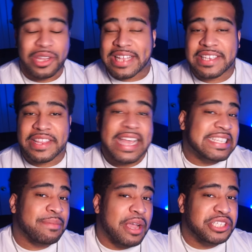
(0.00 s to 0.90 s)
let's say the
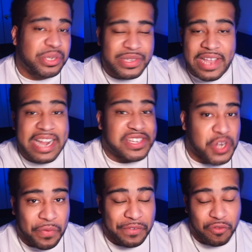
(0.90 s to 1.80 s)
next time you actually go design
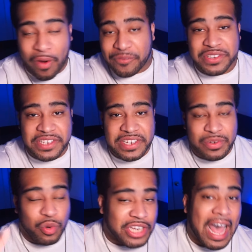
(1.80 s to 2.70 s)
surfing for
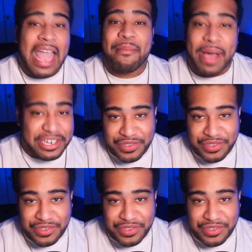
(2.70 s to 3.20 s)
references, which I might